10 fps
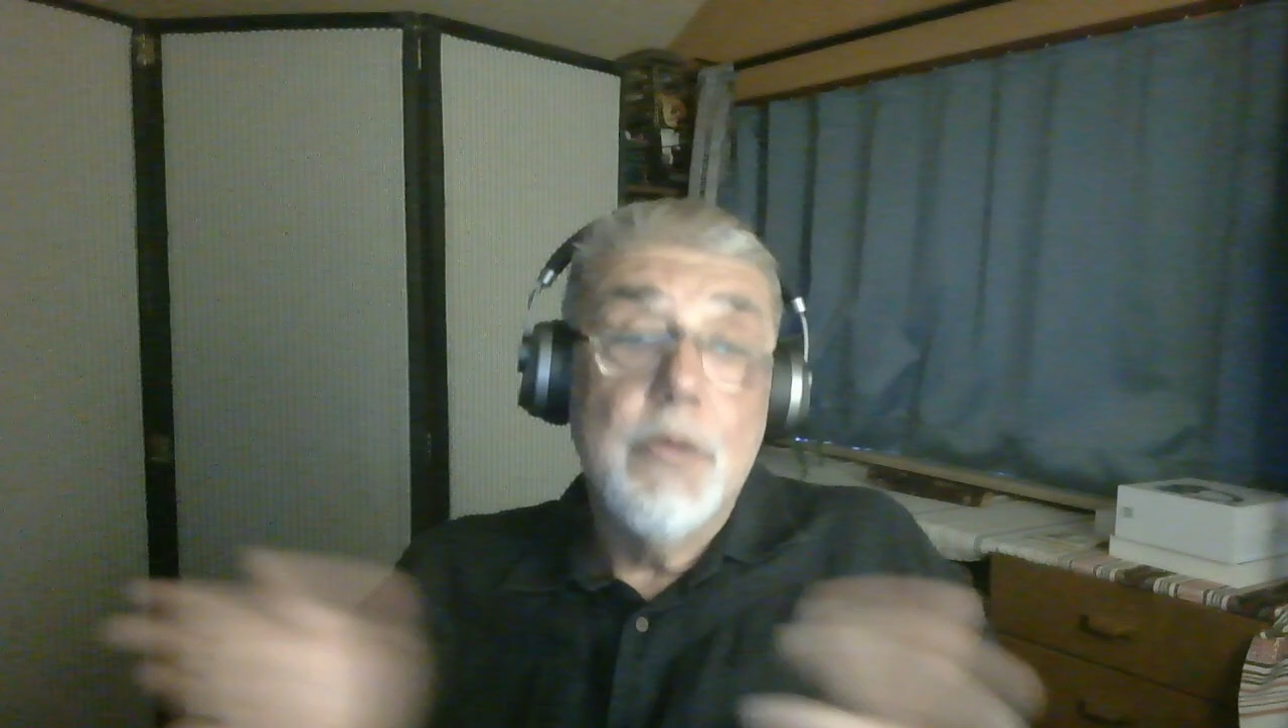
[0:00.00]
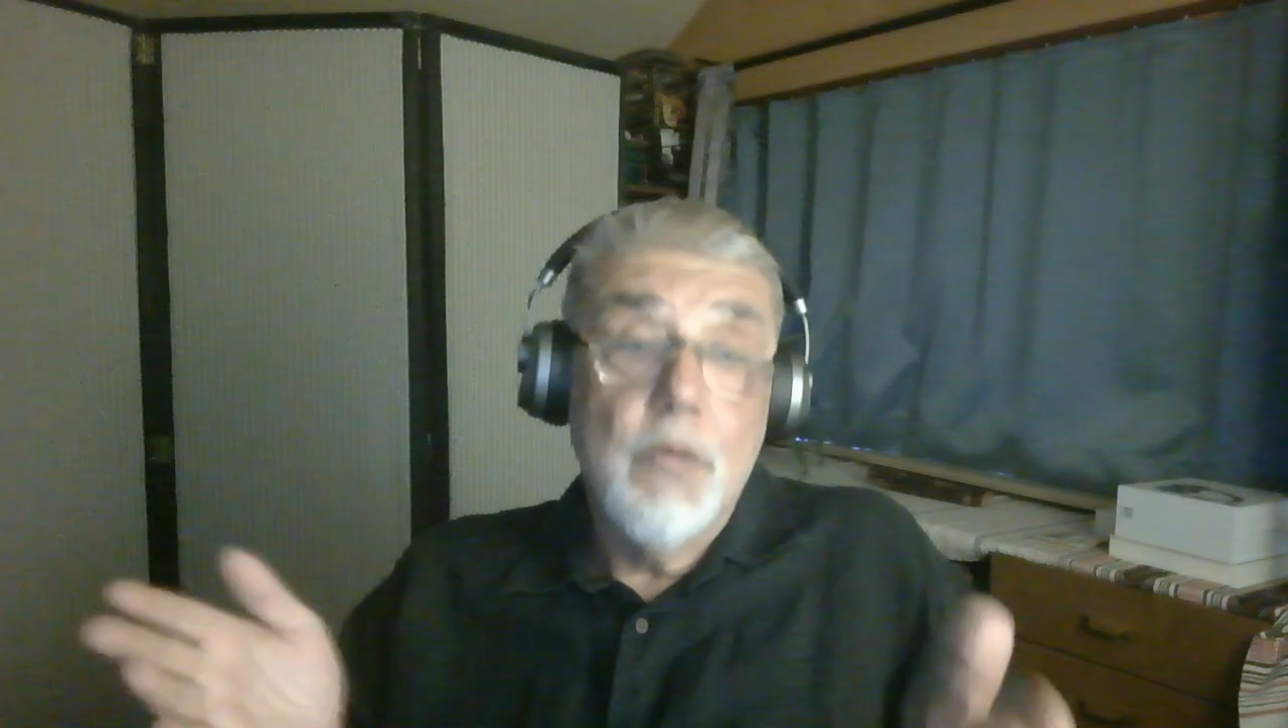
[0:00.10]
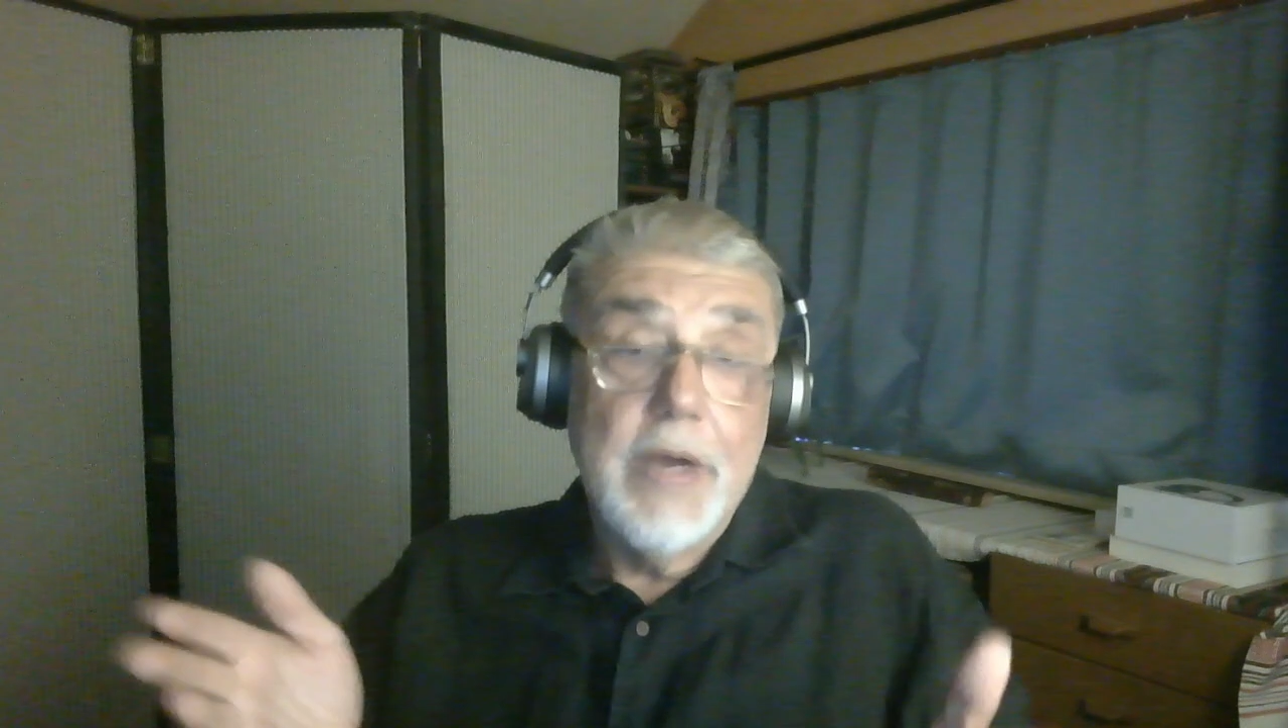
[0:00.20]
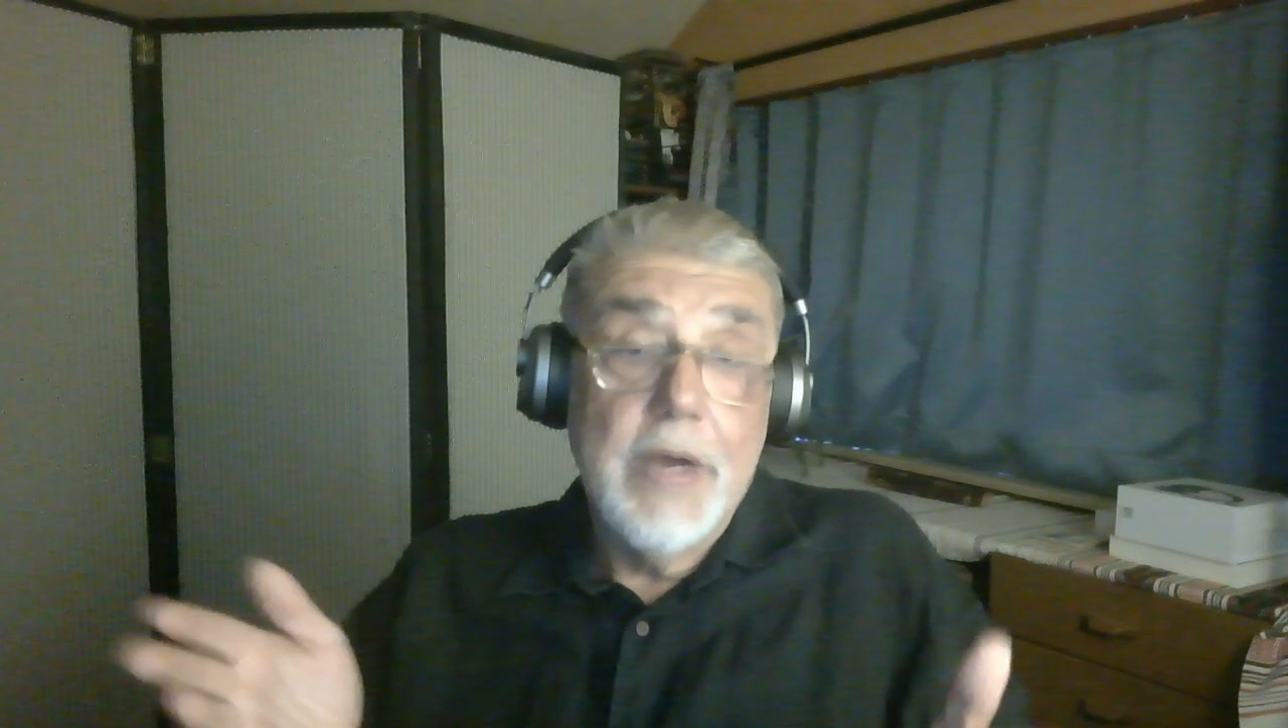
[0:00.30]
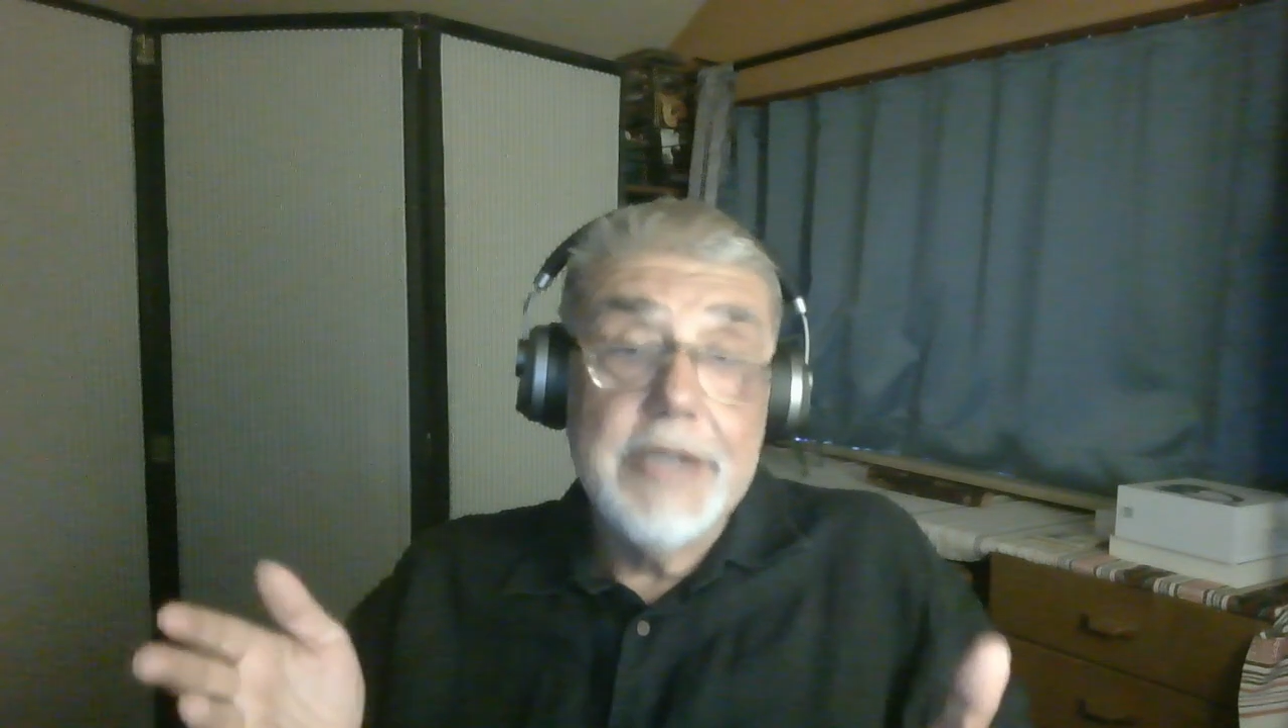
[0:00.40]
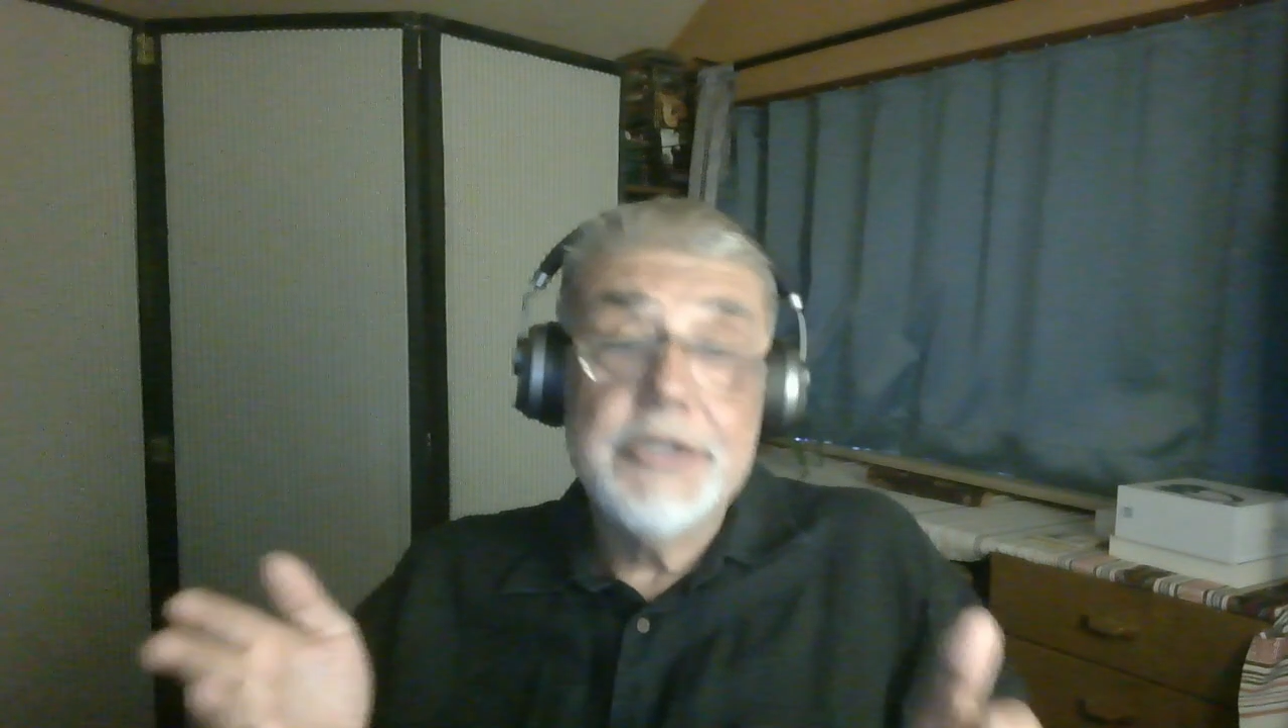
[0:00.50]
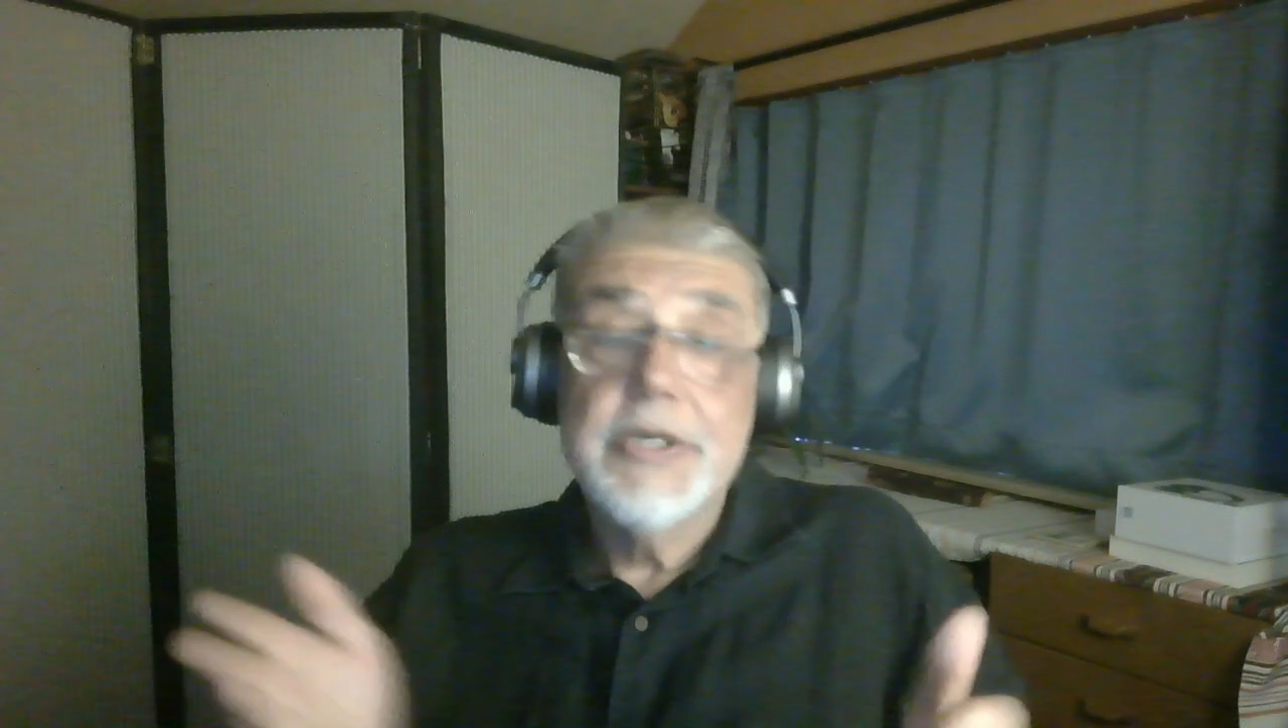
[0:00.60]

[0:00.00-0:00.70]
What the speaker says: wage,